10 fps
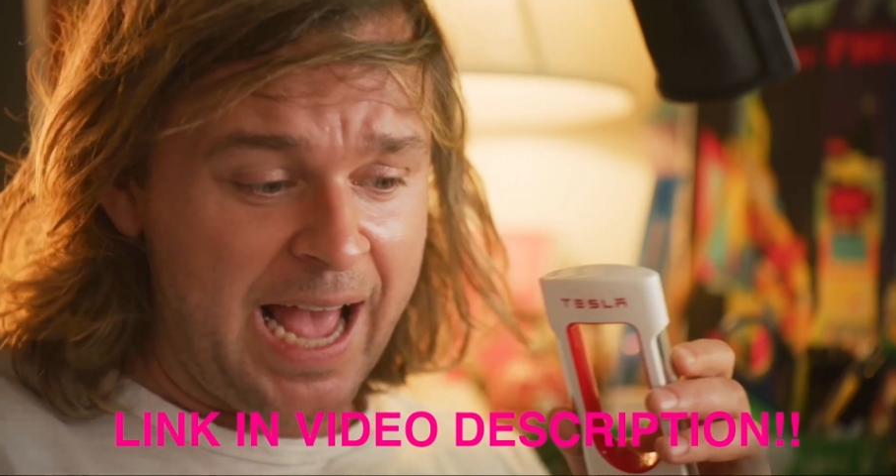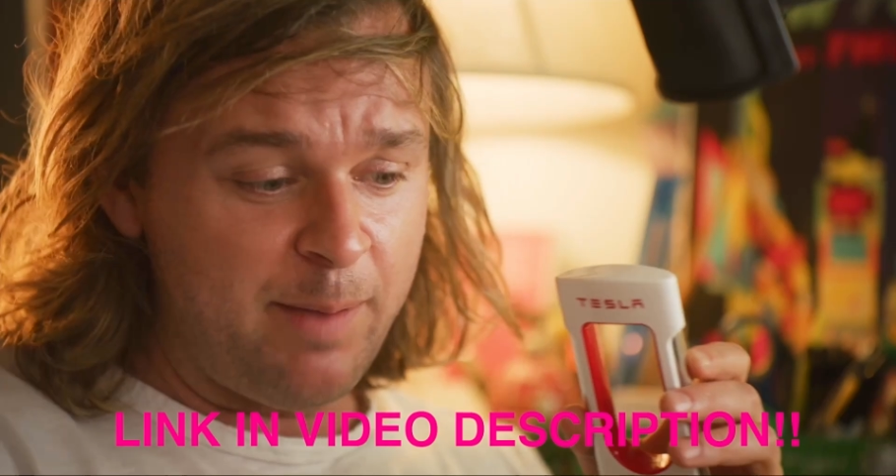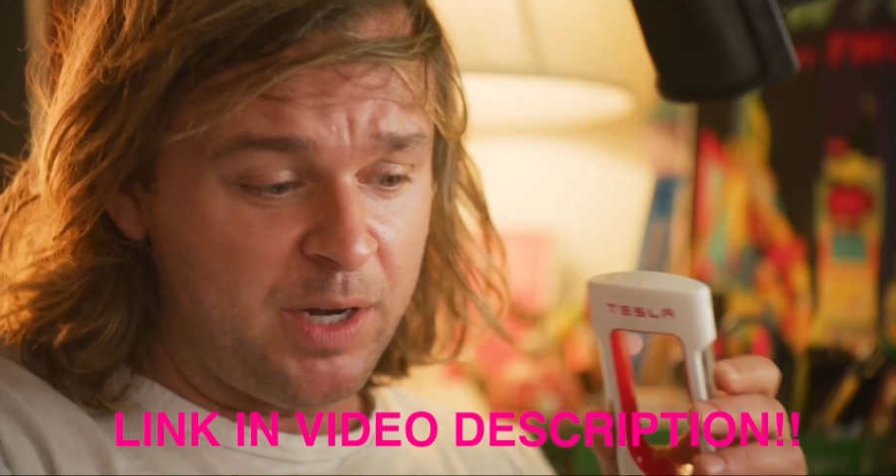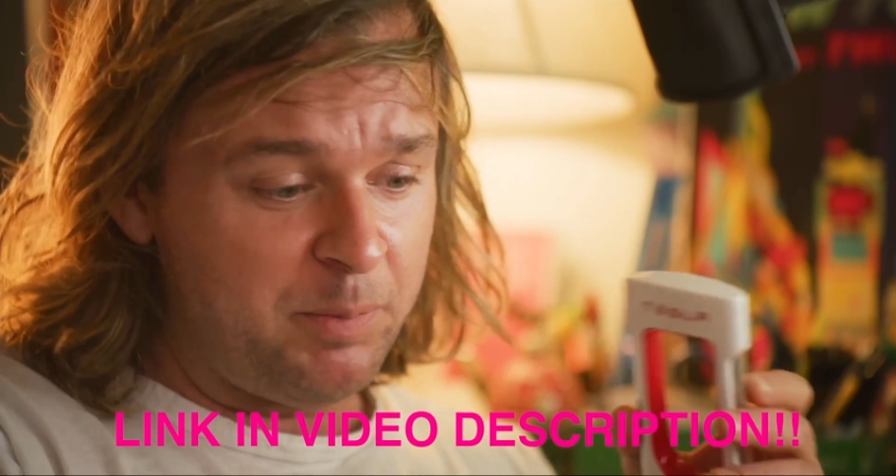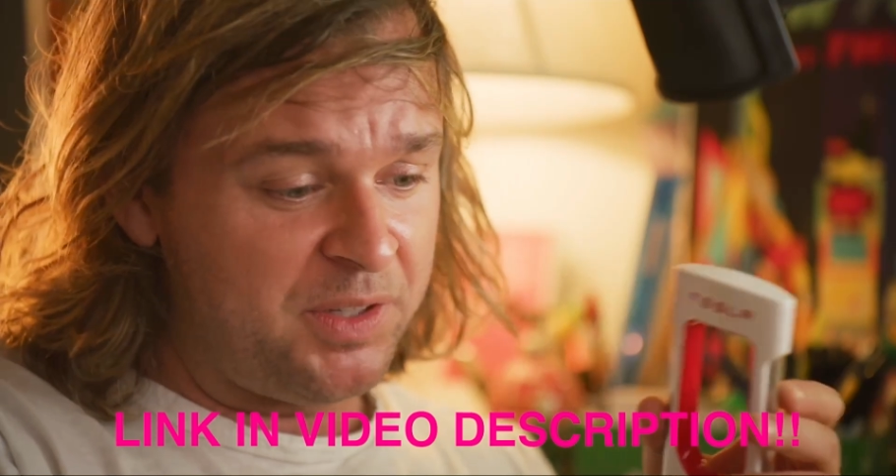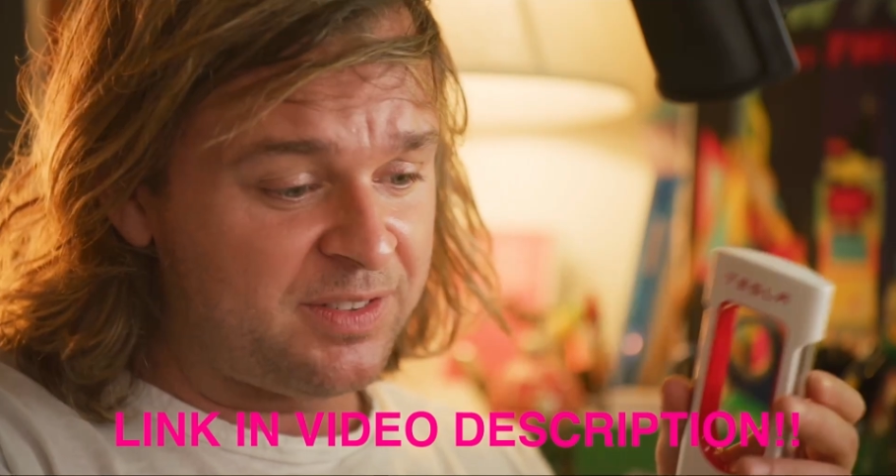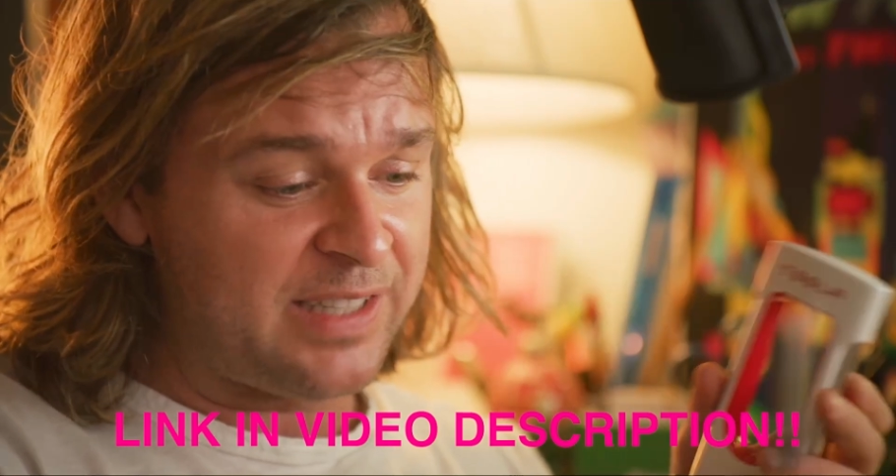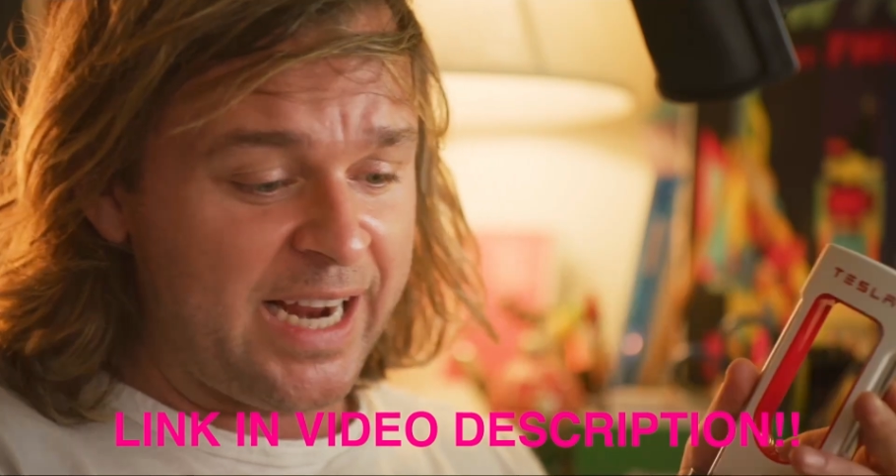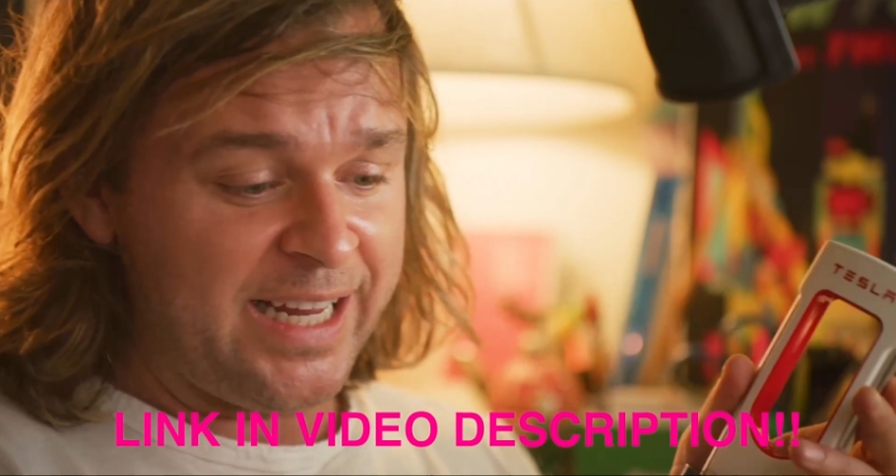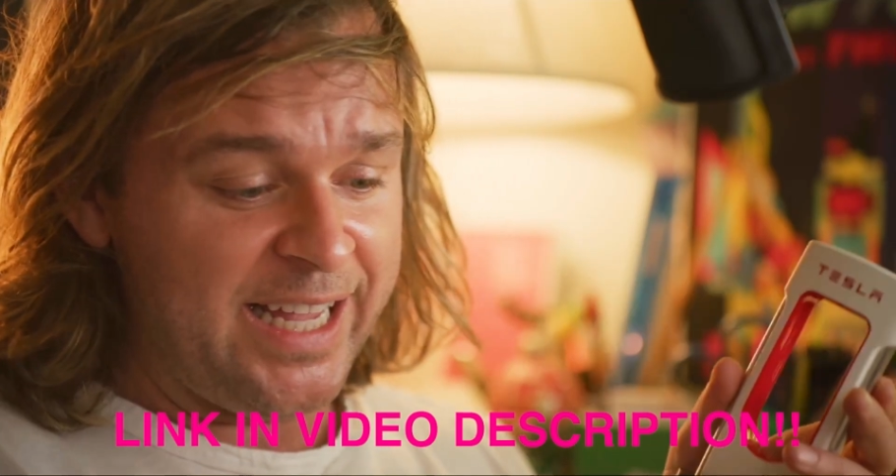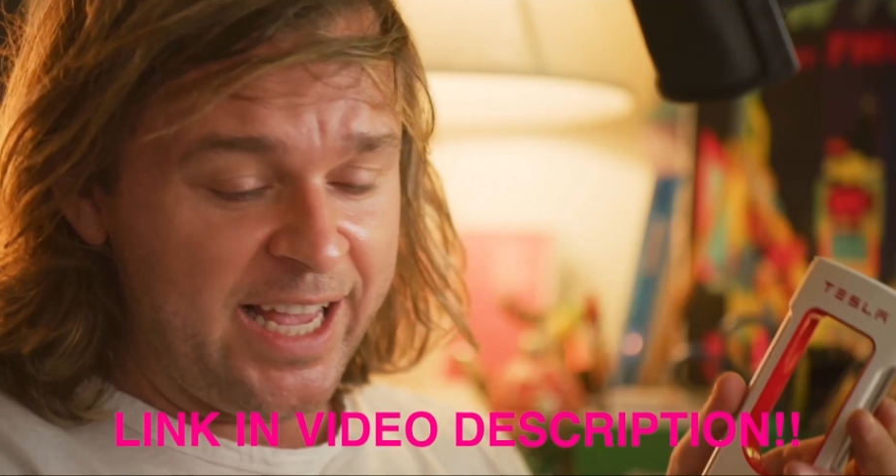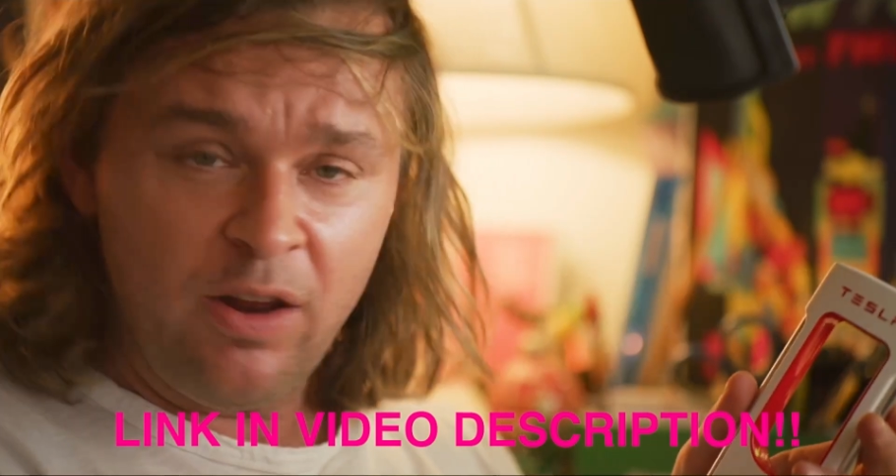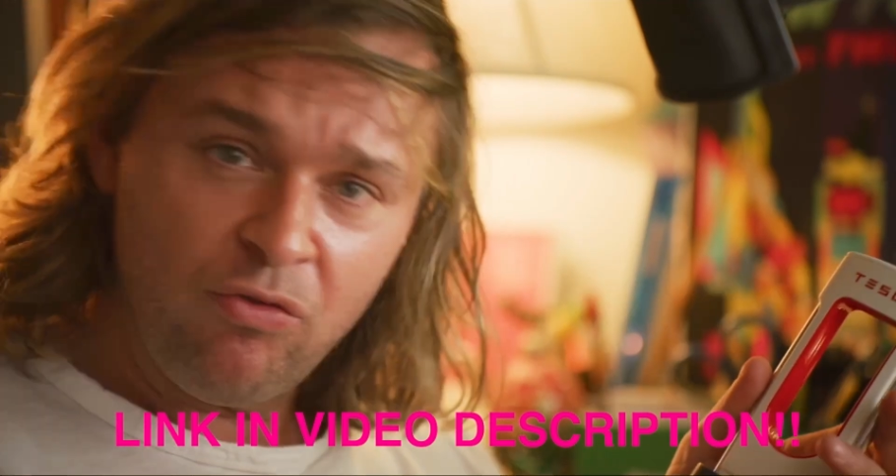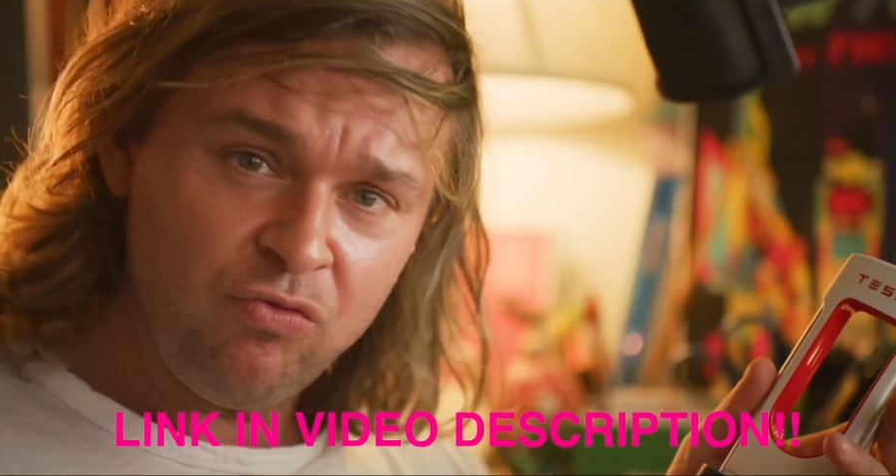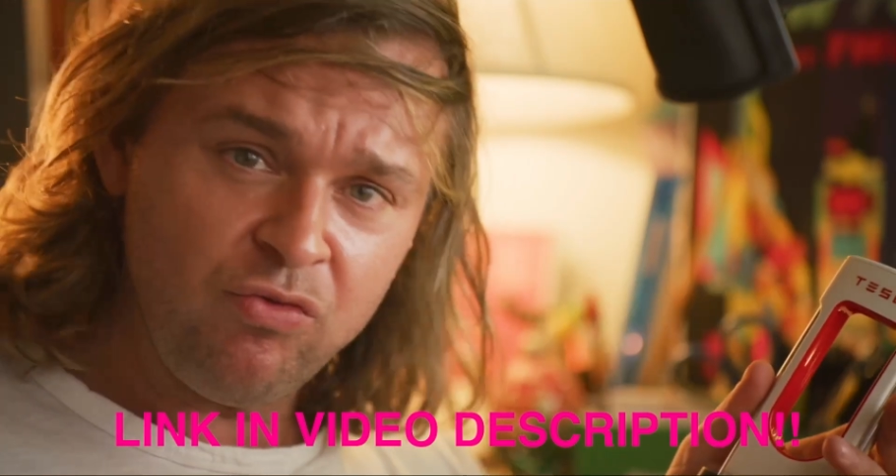am going to be signing it
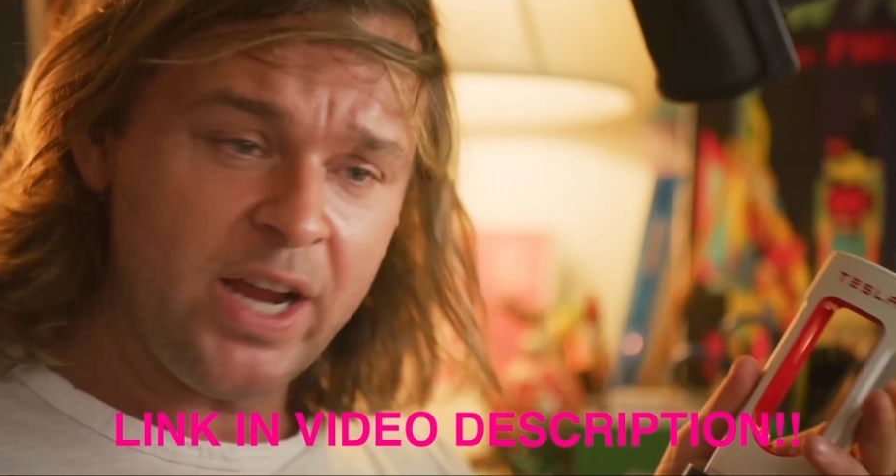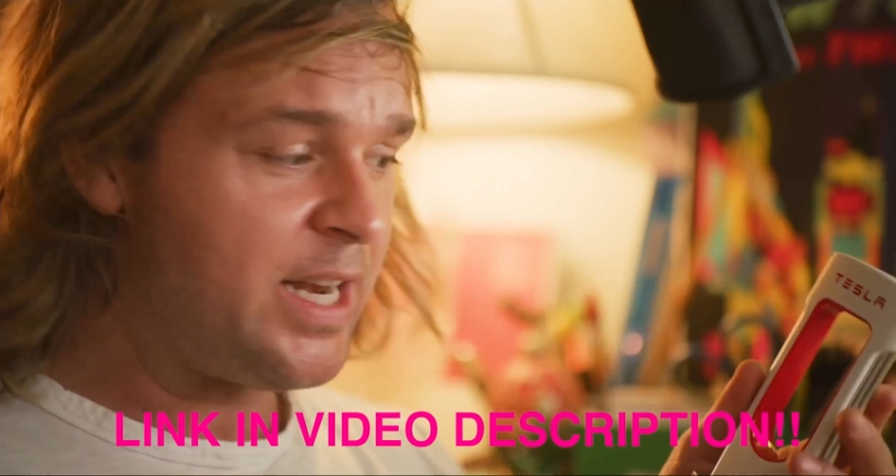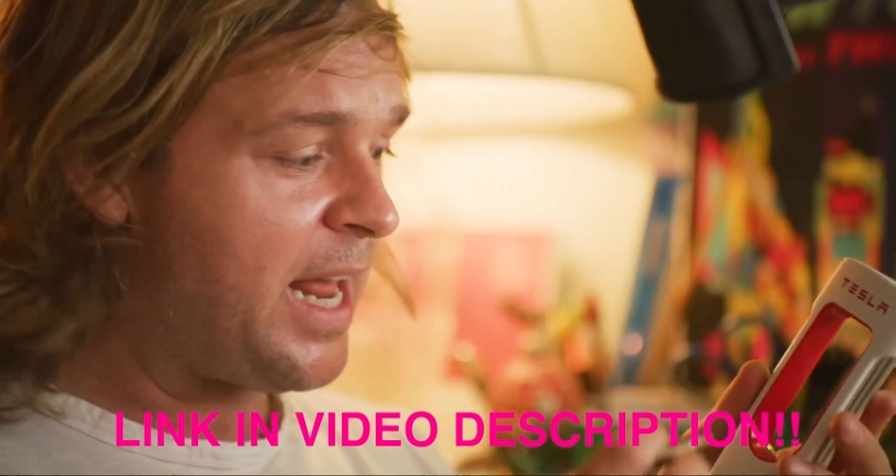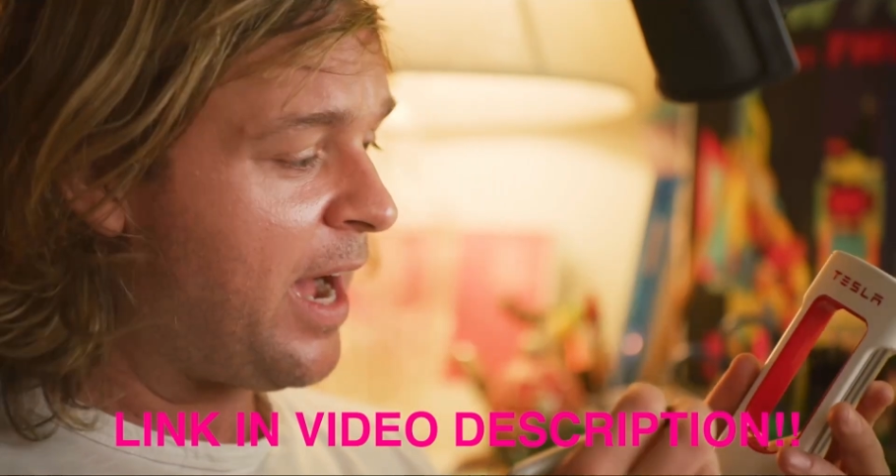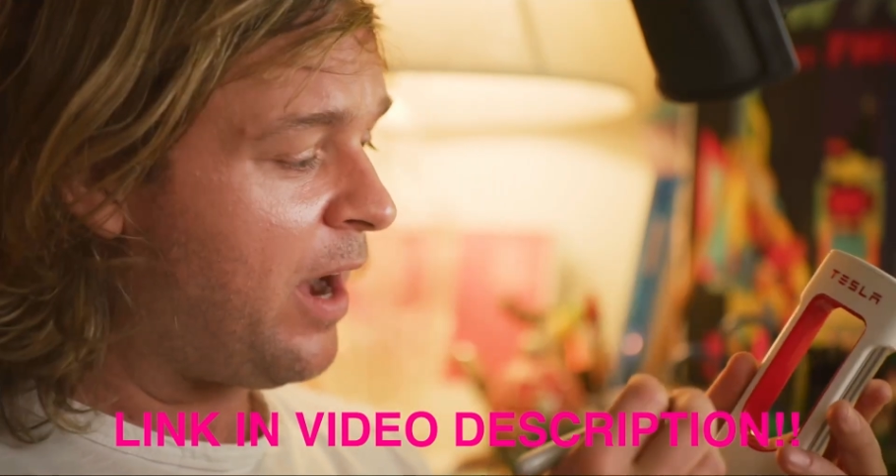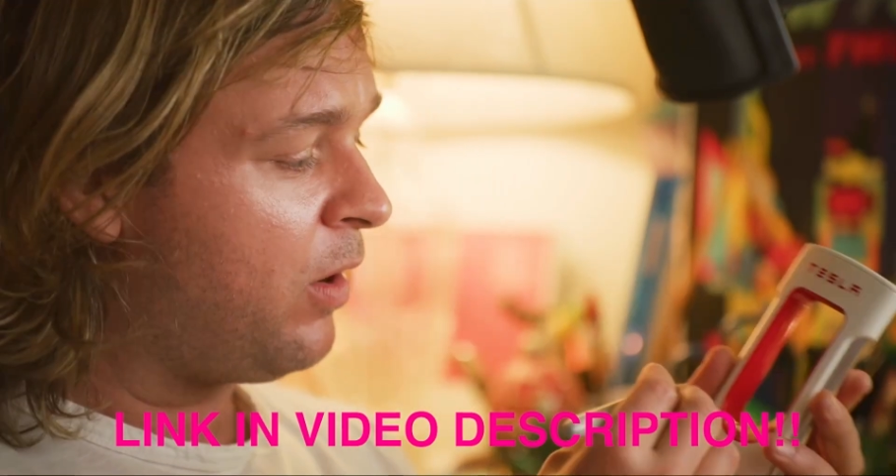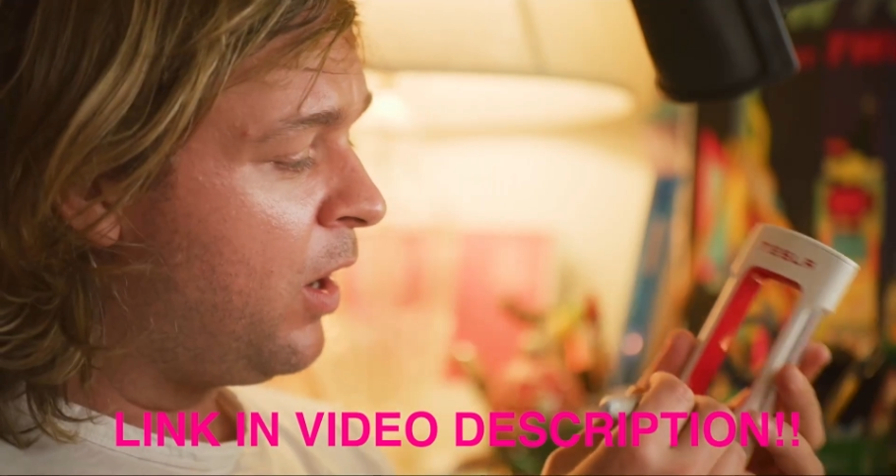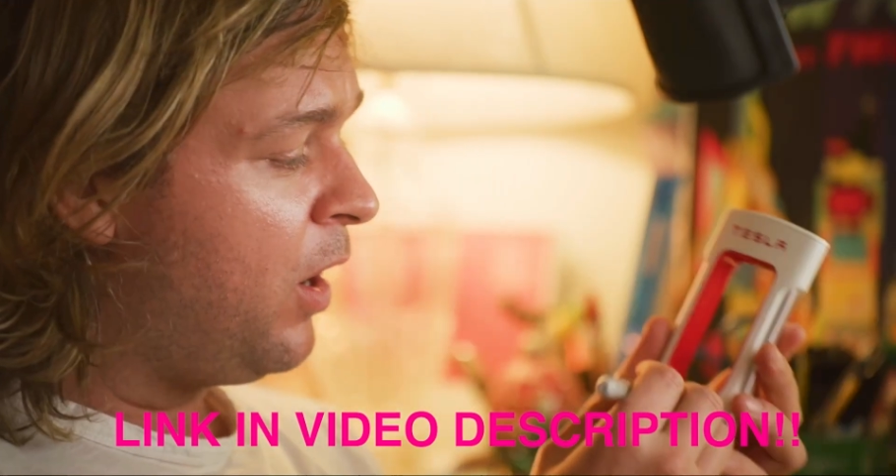right now